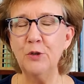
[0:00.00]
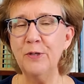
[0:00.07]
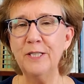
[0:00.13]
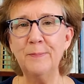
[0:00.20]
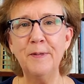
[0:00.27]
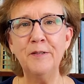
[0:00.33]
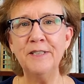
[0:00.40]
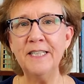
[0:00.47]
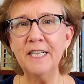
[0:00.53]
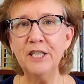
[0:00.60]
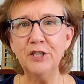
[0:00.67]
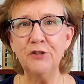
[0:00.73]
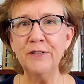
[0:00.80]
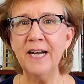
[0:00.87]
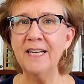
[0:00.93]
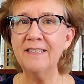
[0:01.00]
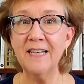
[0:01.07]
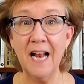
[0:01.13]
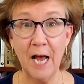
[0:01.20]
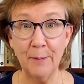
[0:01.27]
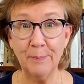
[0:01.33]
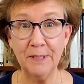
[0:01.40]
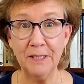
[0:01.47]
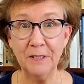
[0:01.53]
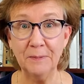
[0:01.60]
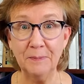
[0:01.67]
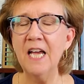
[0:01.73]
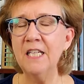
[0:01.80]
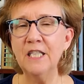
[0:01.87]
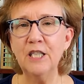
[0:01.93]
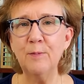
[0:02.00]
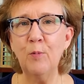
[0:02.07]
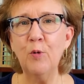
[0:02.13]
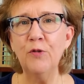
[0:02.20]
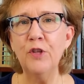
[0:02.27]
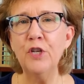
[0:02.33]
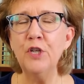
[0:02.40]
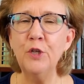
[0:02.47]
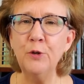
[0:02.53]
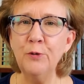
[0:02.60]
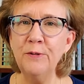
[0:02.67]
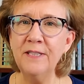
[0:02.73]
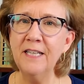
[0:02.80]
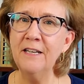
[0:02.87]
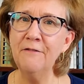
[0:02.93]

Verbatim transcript: to experience history as it happened and explore the news,